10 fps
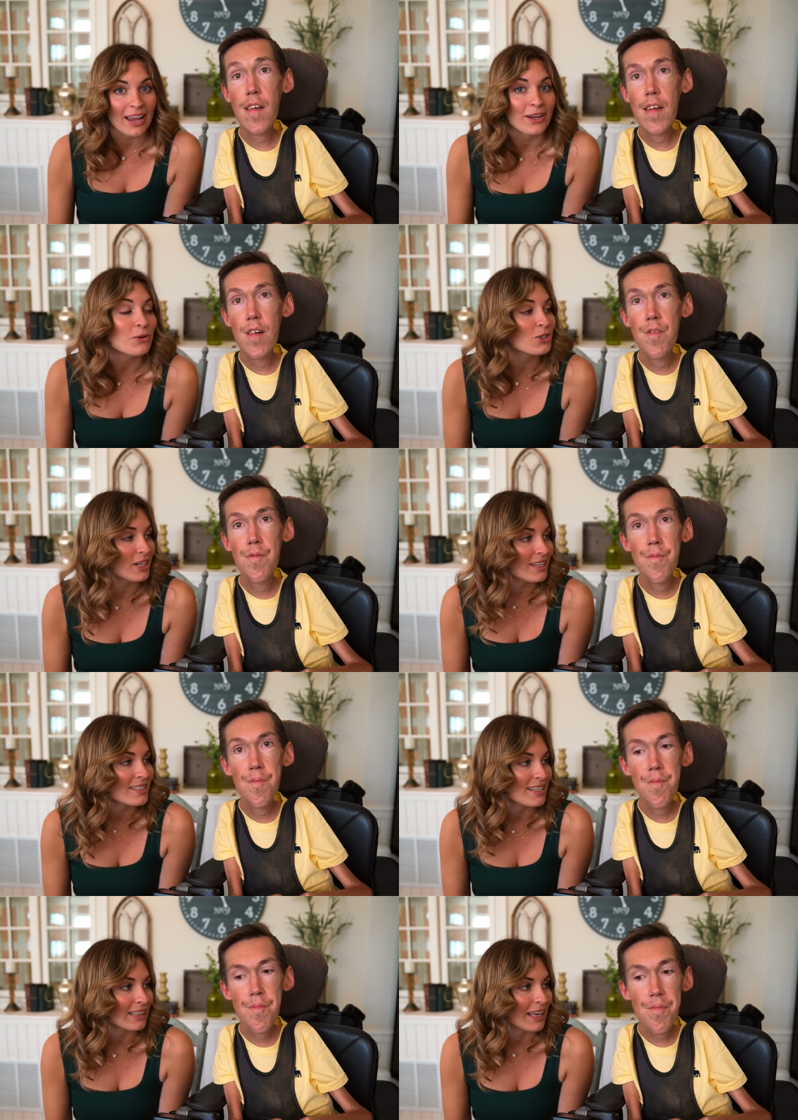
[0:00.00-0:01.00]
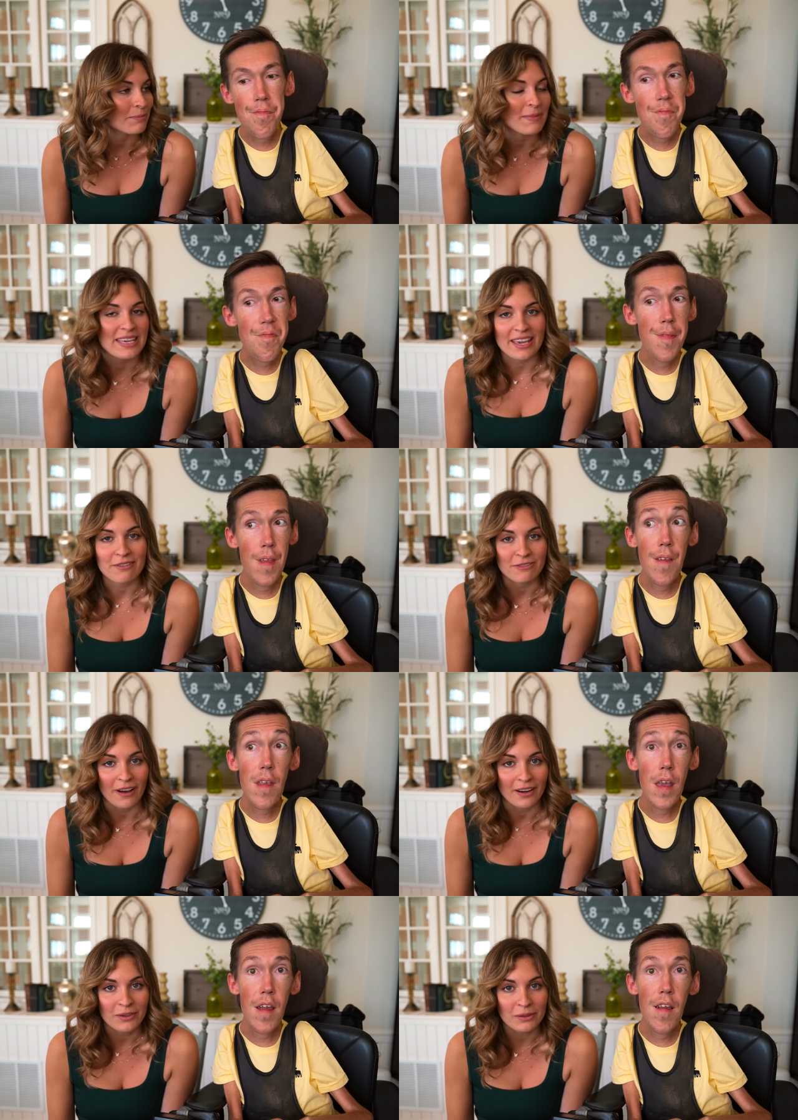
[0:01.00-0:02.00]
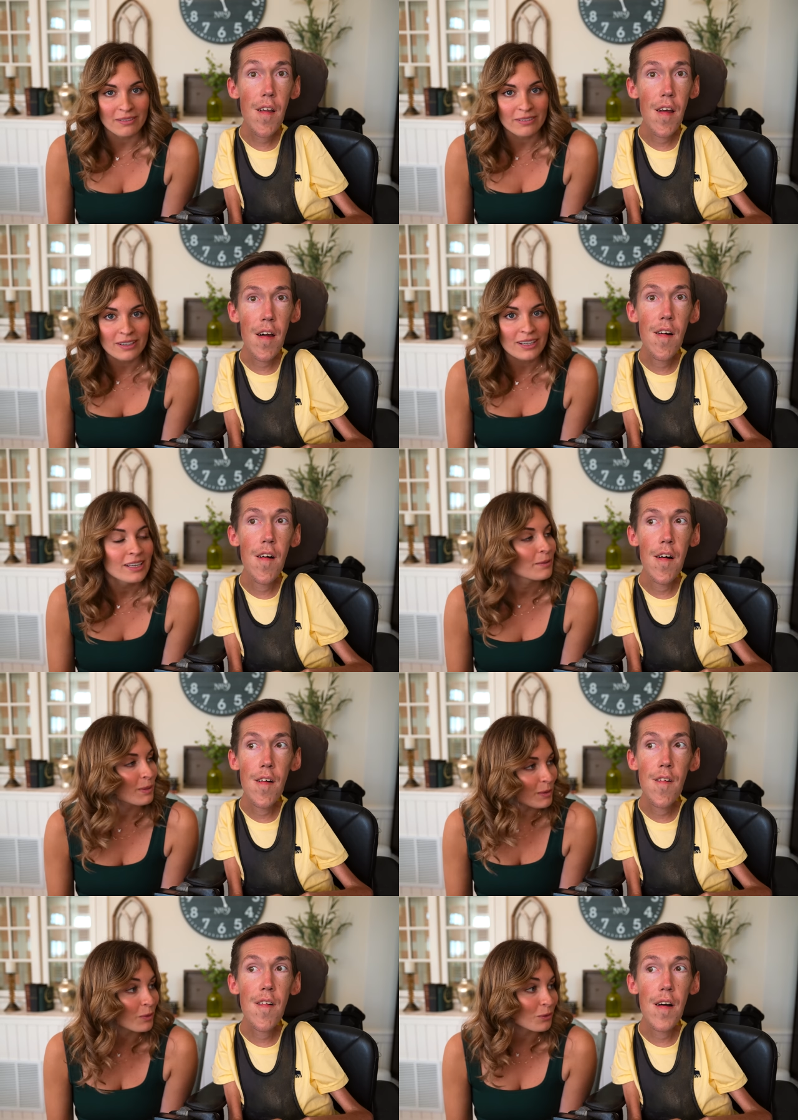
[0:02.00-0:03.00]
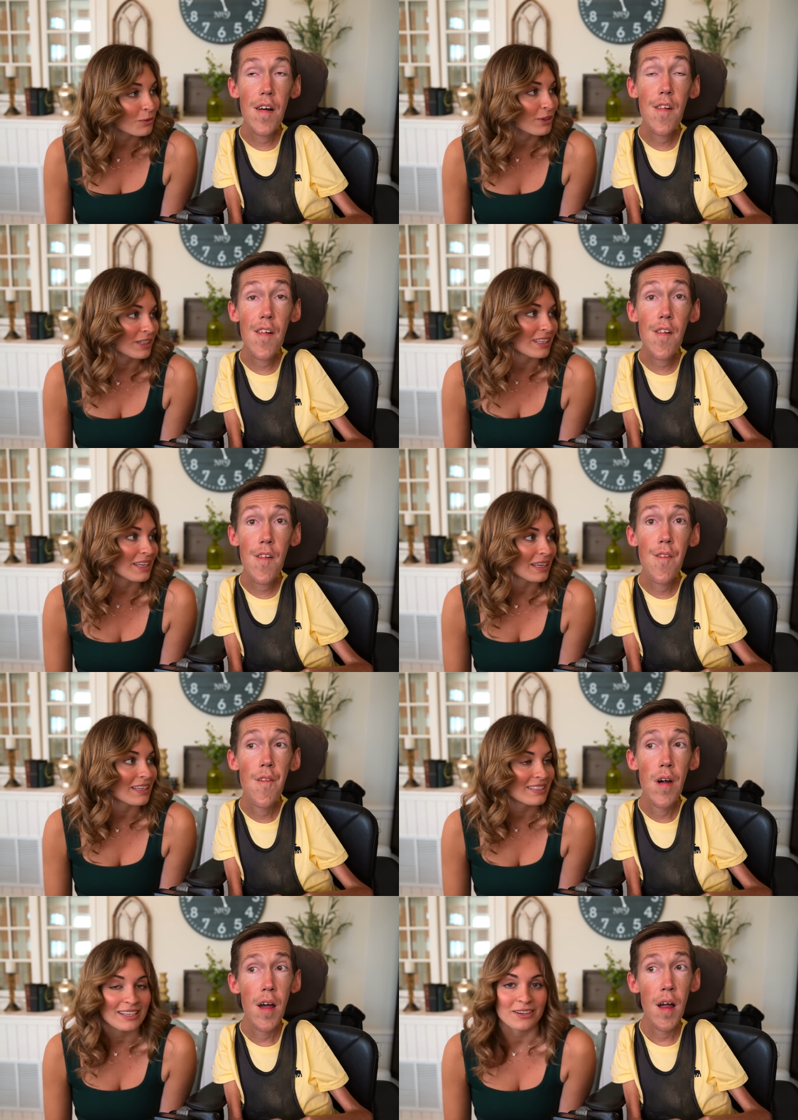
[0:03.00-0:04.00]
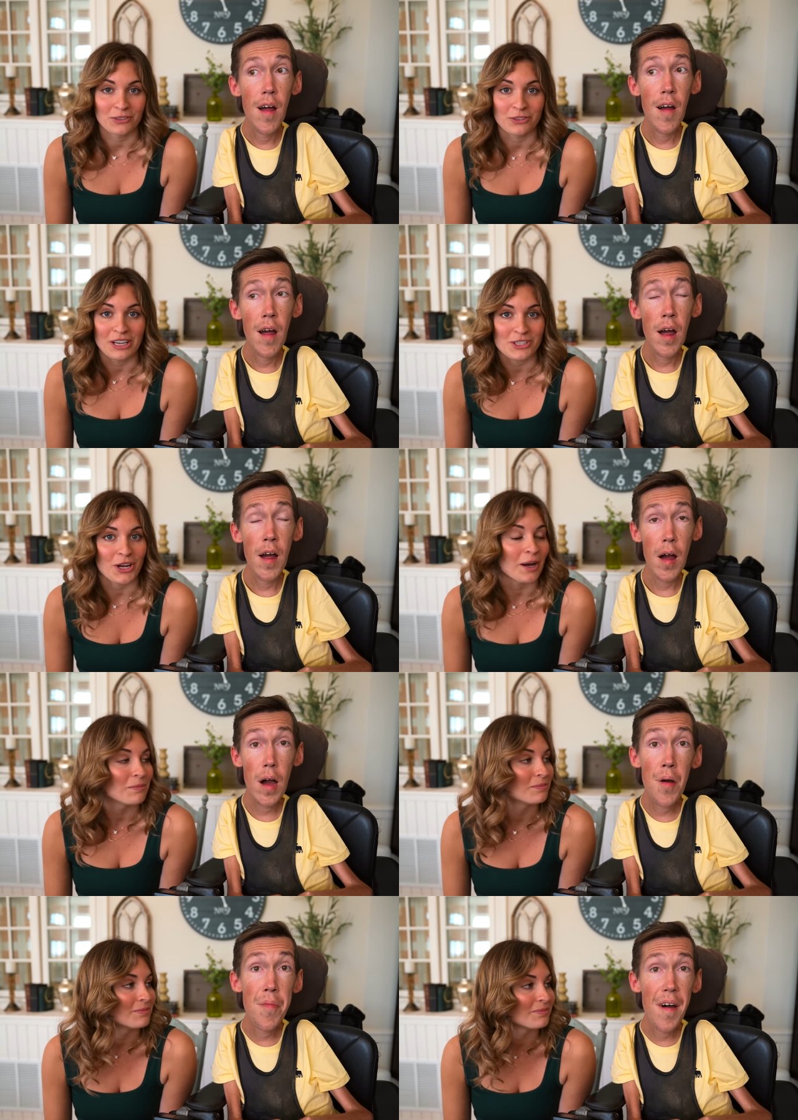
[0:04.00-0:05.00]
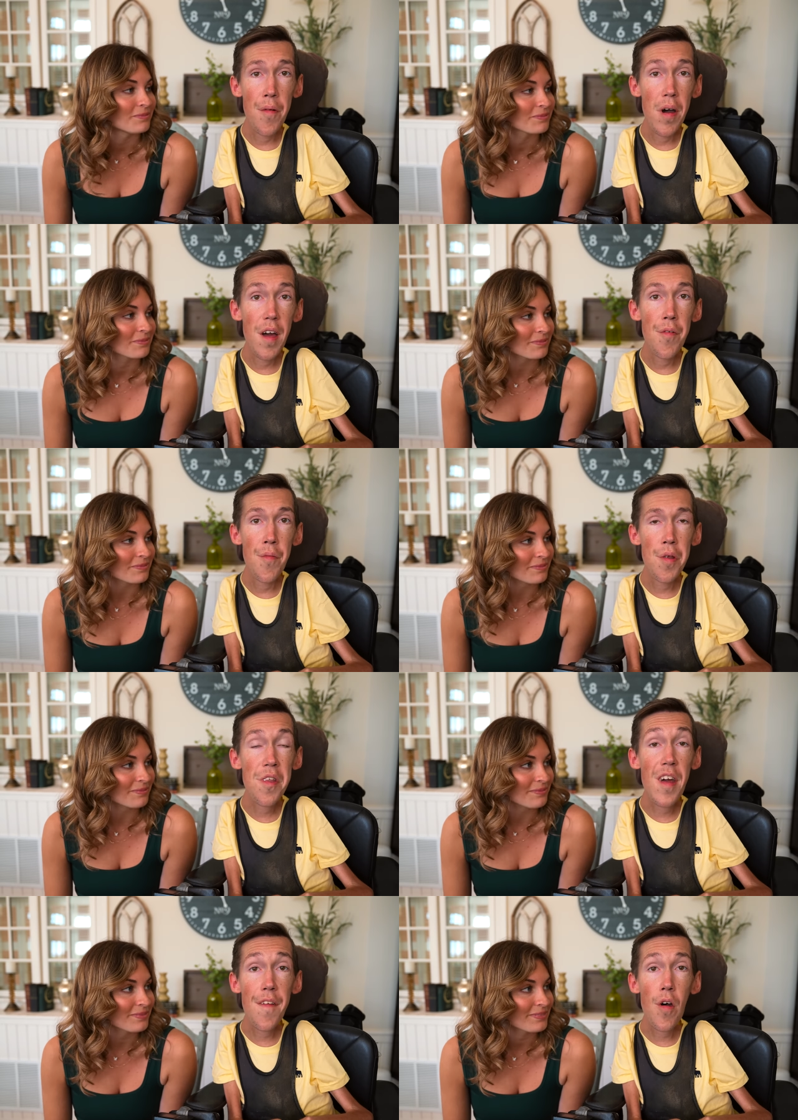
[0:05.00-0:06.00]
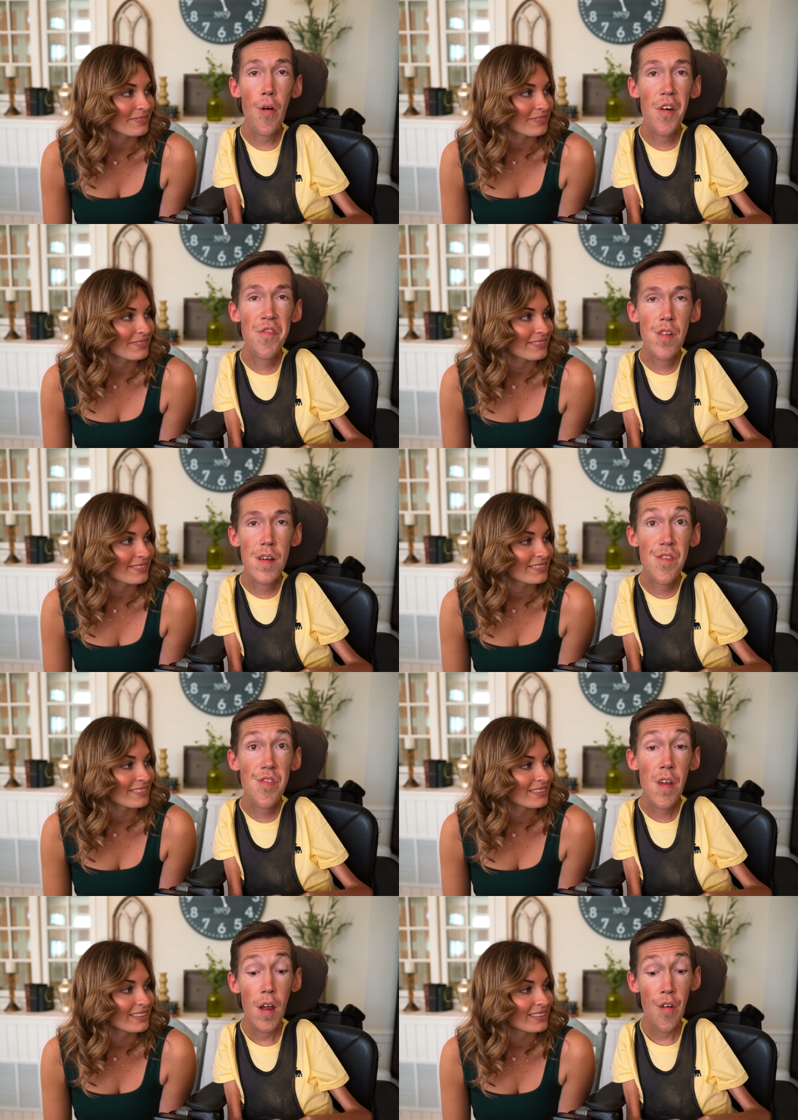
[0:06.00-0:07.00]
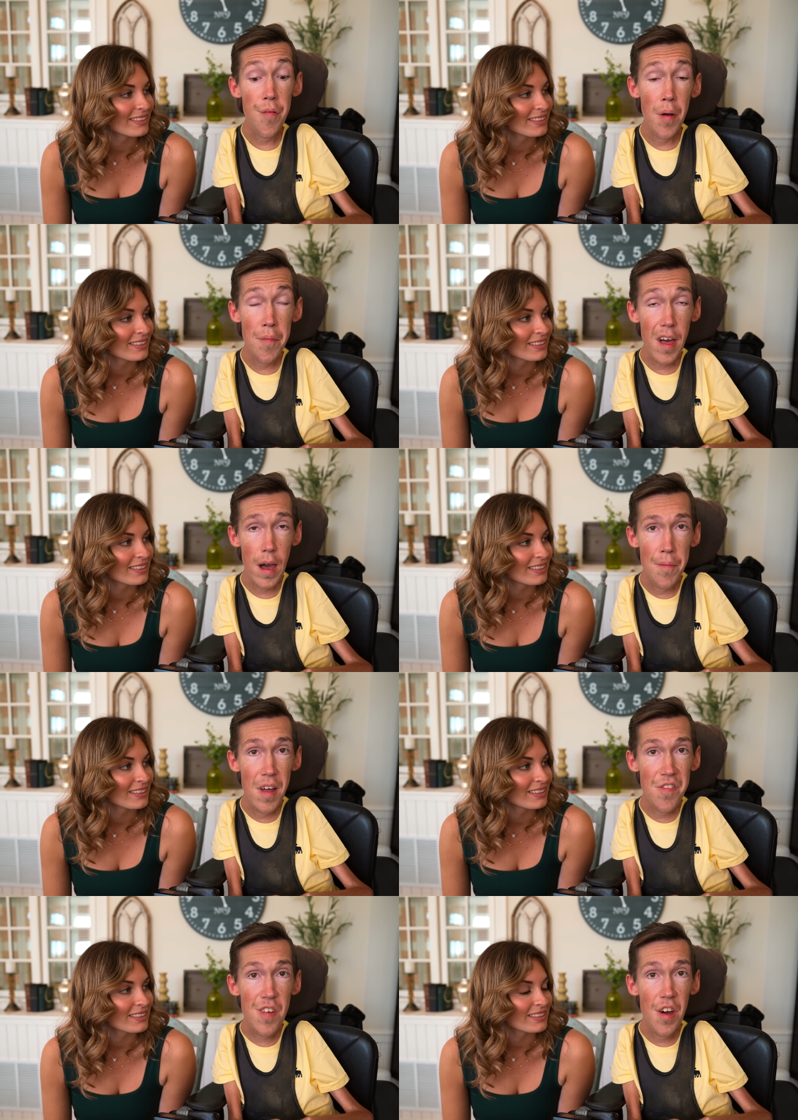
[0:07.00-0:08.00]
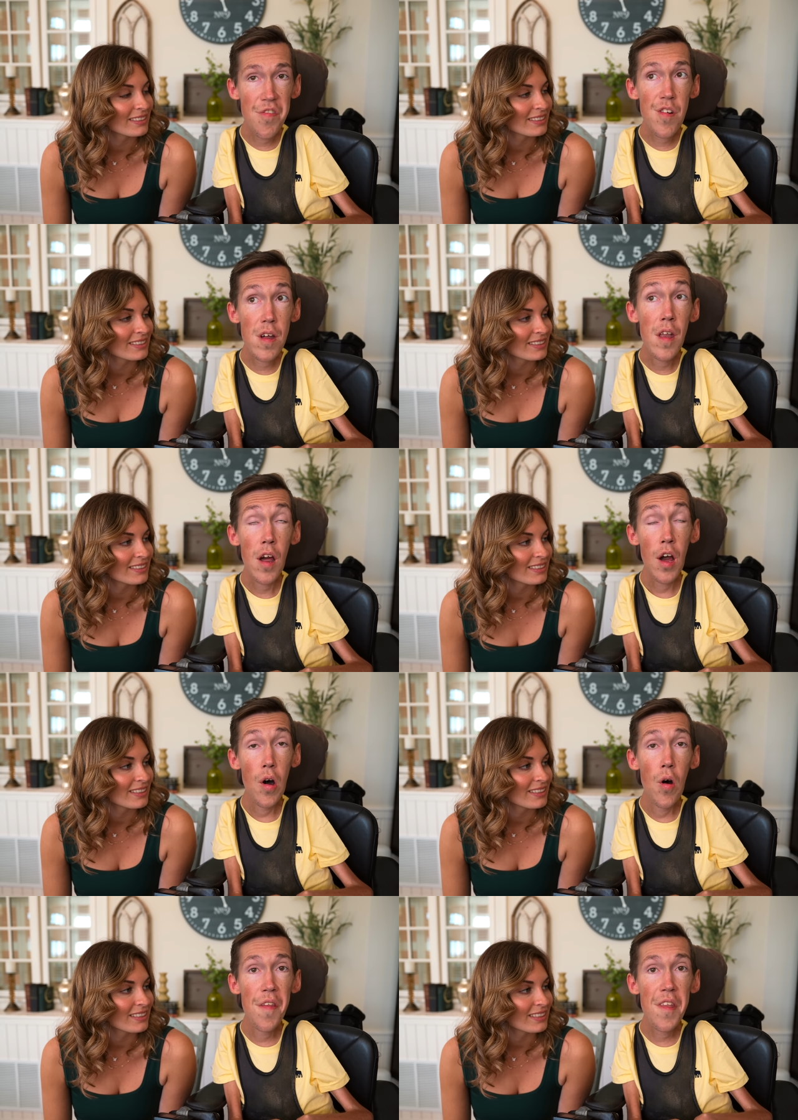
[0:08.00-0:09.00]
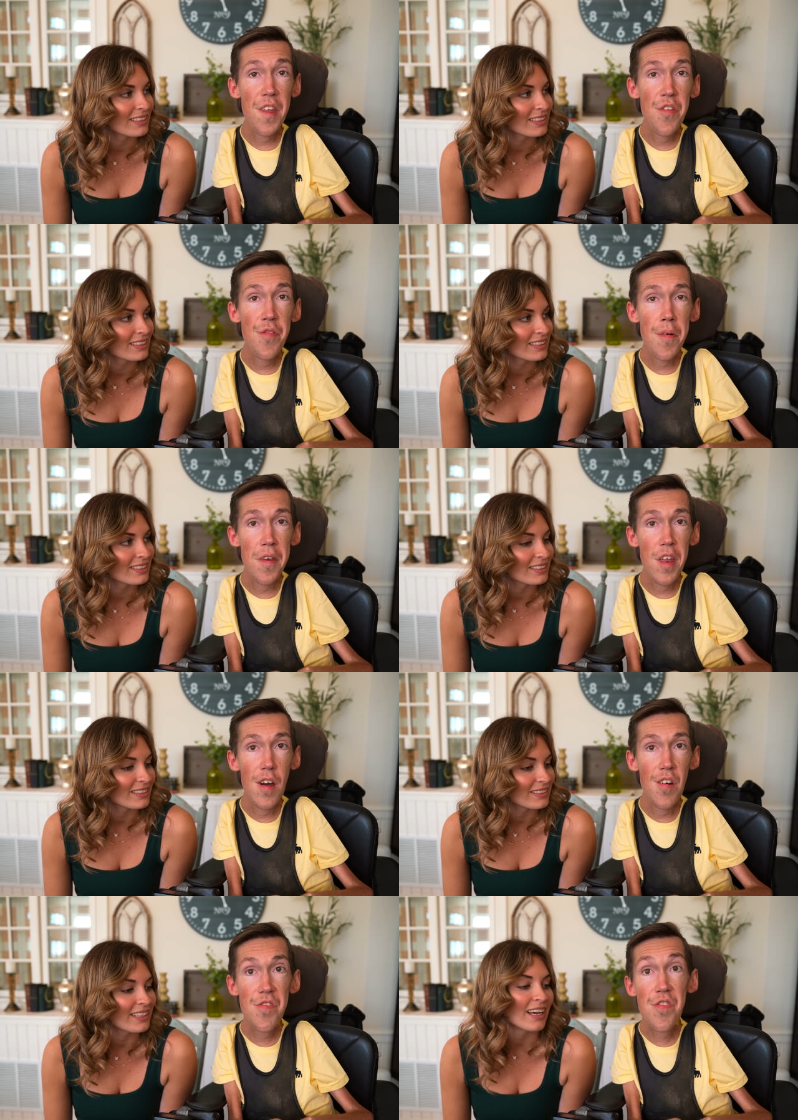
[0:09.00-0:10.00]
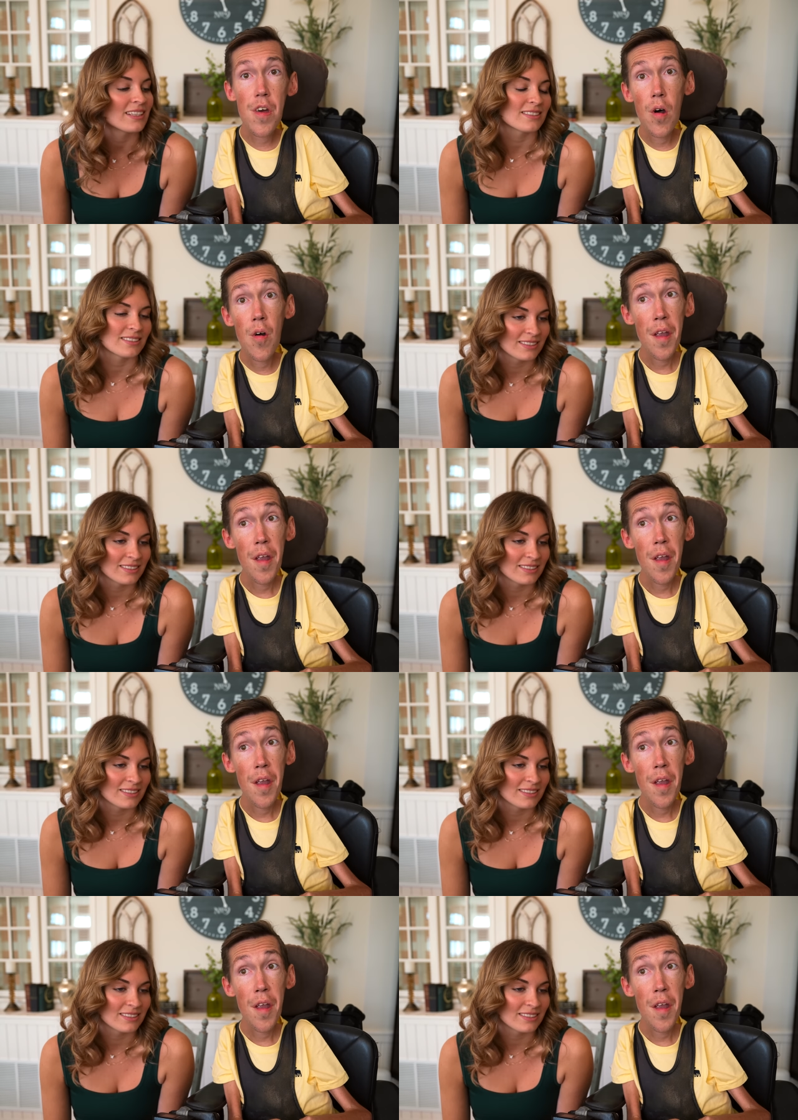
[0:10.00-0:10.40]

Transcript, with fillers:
Speaker 1: I know Shane had said like make it fun or whatever. People really did a great job.
Speaker 2: By the way, we get the questions from the comment section on these videos. Yes. So